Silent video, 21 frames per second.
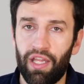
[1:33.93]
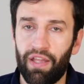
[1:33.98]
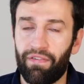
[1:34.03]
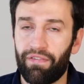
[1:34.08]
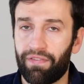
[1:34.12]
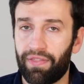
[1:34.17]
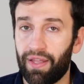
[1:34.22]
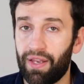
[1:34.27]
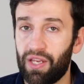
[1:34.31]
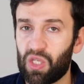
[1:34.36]

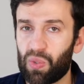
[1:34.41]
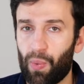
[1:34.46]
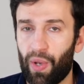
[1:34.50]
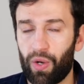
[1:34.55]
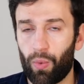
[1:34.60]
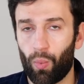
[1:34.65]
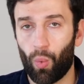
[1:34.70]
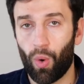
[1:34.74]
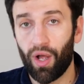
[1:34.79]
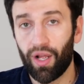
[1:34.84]
If things
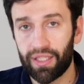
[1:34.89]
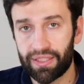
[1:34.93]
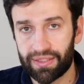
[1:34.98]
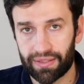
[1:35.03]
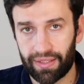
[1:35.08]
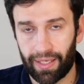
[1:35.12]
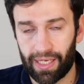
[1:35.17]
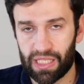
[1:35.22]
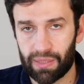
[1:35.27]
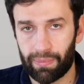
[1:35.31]
went
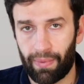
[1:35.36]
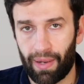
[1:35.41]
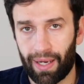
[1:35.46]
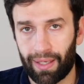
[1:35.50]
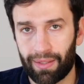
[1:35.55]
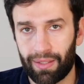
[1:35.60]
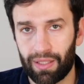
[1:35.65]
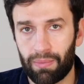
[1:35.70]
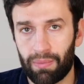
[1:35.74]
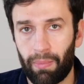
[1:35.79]
worse than
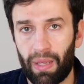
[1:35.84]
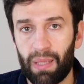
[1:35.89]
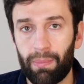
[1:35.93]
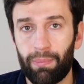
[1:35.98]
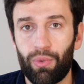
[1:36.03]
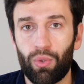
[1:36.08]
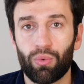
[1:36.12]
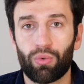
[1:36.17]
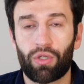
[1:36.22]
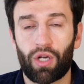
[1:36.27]
expected,
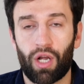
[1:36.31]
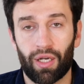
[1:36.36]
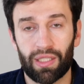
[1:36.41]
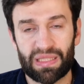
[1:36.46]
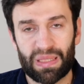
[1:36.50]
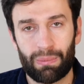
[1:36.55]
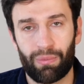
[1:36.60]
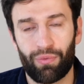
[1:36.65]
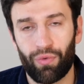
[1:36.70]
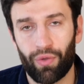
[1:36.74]
maybe you'll cut
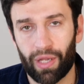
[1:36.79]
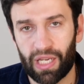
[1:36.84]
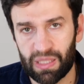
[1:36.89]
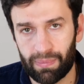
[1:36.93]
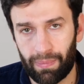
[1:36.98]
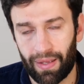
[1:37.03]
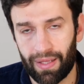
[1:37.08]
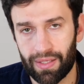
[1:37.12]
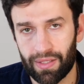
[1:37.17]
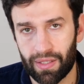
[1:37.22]
some of your
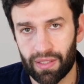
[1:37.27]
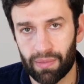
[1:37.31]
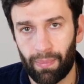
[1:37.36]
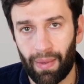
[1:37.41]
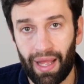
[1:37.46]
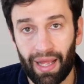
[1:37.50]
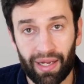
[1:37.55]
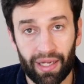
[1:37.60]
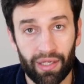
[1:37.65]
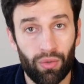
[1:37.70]
expenses
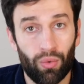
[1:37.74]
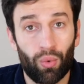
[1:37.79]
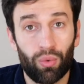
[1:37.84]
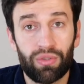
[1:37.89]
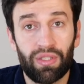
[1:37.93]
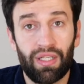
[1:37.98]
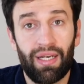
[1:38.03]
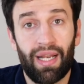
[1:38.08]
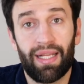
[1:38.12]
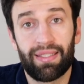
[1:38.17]
back and
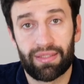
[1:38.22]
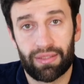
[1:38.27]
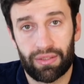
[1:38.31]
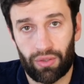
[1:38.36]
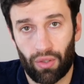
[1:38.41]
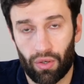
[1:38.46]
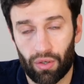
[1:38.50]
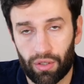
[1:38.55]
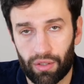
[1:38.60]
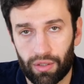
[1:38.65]
order less
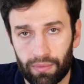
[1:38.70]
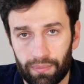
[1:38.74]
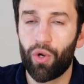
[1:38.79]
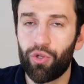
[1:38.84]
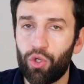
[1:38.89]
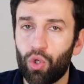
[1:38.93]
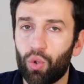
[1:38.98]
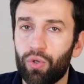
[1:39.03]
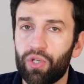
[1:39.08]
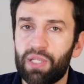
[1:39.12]
stock.
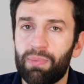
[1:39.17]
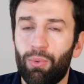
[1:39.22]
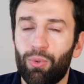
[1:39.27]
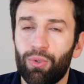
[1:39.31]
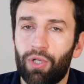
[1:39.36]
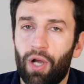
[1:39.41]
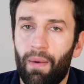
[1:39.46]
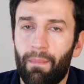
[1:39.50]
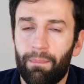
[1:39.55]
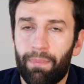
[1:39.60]
When you're a
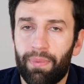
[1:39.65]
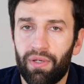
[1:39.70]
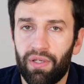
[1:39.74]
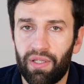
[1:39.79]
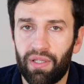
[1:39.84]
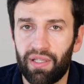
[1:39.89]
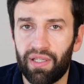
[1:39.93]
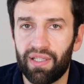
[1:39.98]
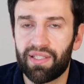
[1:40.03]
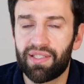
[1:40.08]
small
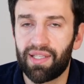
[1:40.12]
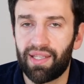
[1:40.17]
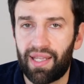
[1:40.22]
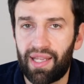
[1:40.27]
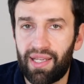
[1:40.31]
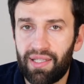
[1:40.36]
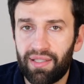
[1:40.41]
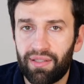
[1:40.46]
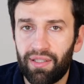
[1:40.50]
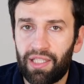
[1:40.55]
company, it's
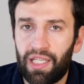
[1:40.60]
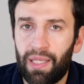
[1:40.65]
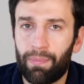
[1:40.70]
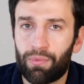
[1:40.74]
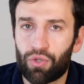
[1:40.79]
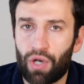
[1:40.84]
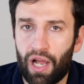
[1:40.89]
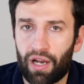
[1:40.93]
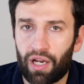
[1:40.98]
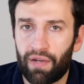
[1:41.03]
easy to
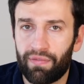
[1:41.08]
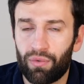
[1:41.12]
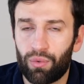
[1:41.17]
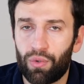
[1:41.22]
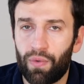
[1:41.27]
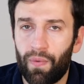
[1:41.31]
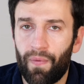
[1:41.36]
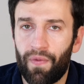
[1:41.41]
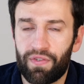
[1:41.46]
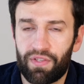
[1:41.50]
keep track of
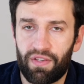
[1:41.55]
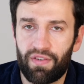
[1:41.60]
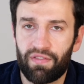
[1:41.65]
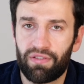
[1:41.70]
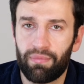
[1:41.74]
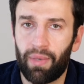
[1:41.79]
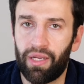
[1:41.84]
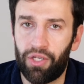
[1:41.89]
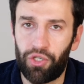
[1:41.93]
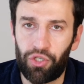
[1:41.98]
all this
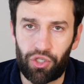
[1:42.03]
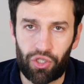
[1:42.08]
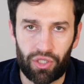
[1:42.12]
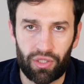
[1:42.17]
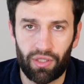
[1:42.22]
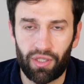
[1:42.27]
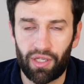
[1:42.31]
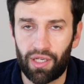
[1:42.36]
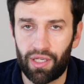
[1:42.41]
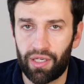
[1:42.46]

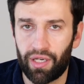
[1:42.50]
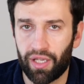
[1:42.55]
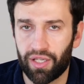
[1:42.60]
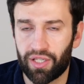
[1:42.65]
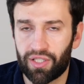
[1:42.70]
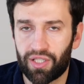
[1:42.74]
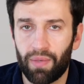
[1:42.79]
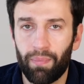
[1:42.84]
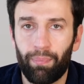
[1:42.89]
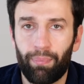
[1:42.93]
information in a
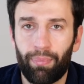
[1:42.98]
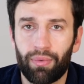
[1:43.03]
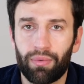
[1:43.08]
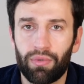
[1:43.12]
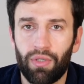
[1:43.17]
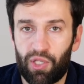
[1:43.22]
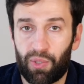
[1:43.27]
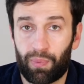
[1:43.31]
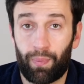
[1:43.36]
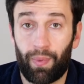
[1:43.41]

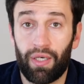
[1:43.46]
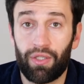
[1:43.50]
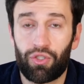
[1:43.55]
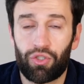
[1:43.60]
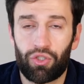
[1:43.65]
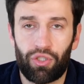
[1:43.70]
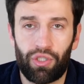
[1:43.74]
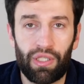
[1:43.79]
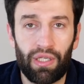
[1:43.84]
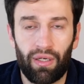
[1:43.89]
simple
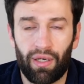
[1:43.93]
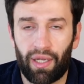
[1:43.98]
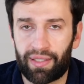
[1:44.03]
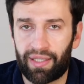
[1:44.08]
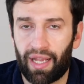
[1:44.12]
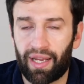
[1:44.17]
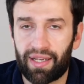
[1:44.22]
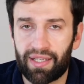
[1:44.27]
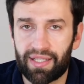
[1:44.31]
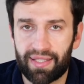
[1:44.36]
spreadsheet
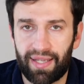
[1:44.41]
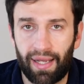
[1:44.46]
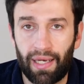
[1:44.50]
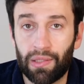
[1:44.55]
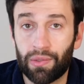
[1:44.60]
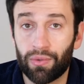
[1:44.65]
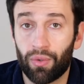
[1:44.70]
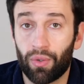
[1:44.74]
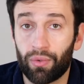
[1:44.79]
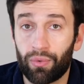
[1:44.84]
like
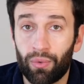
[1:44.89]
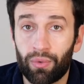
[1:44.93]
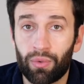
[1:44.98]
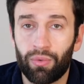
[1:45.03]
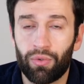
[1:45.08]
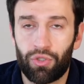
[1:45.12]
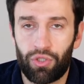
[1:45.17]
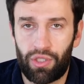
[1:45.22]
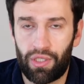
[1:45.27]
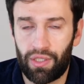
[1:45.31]
Excel or
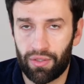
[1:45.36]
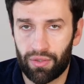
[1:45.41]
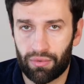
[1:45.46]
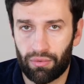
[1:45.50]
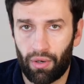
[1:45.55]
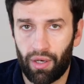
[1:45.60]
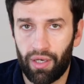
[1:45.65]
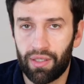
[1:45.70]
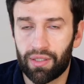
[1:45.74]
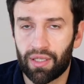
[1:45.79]
Google Sheets,
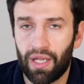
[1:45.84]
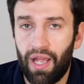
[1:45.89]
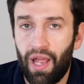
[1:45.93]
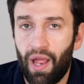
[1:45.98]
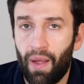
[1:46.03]
right?